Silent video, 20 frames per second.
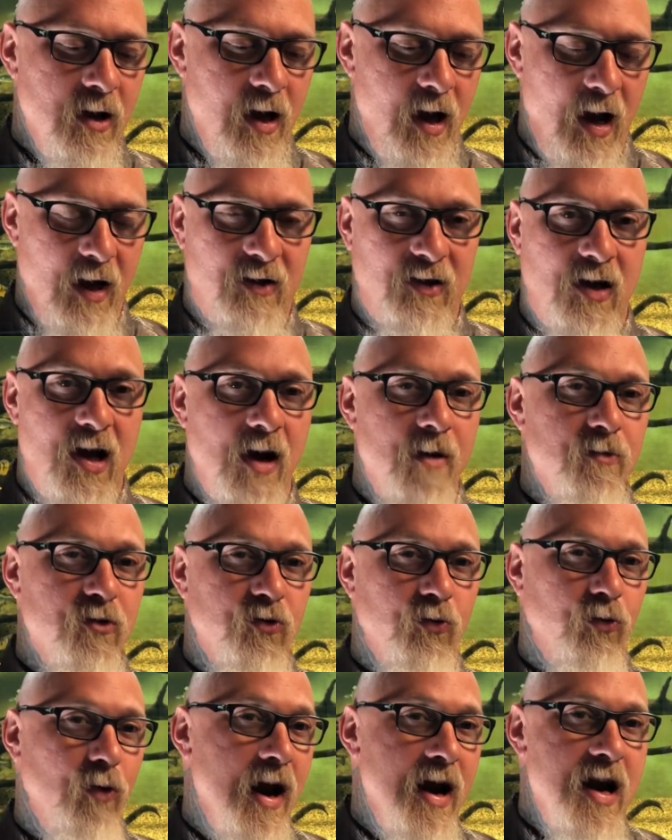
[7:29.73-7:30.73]
It
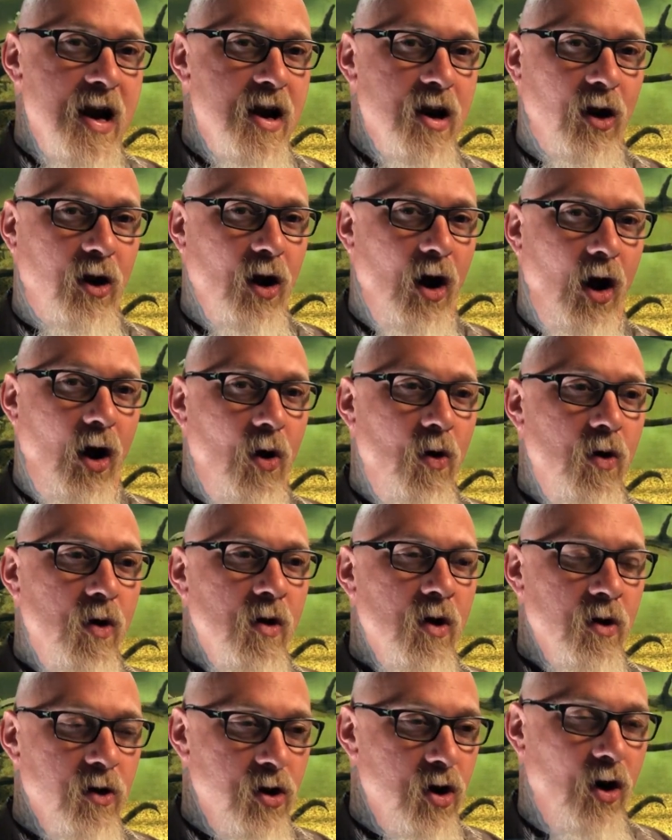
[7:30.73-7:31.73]
comes ready to go.
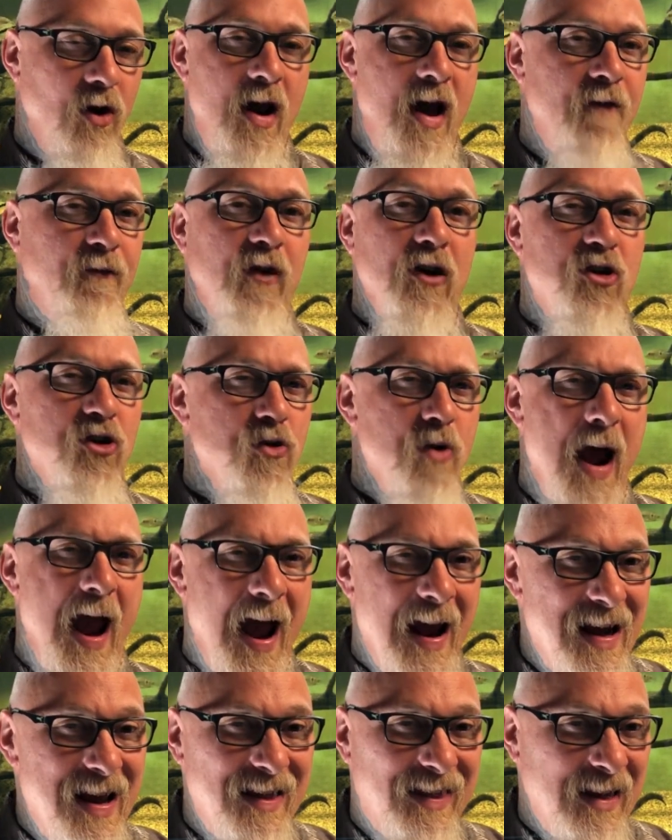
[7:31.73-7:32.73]
You don't have to do
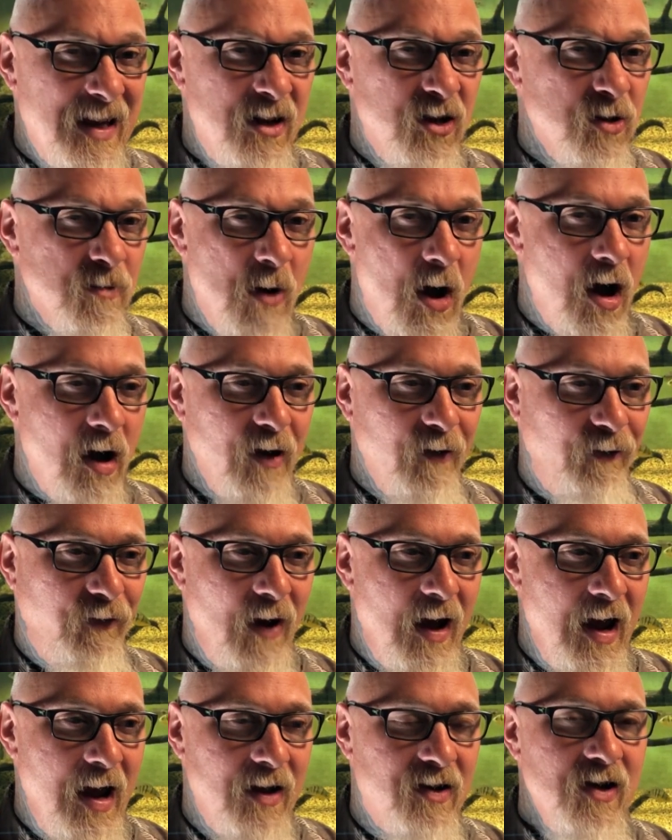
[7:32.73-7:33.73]
anything to
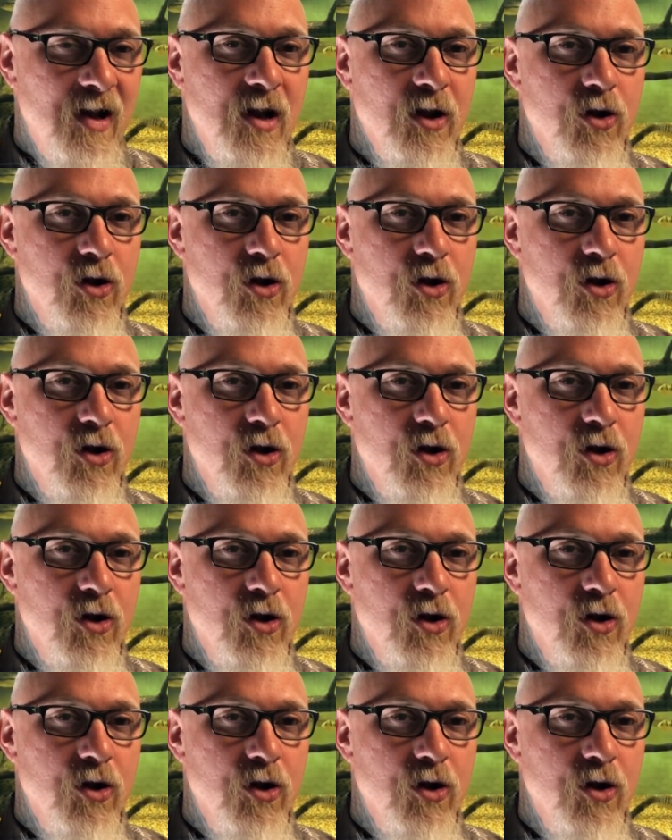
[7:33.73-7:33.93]
modify it.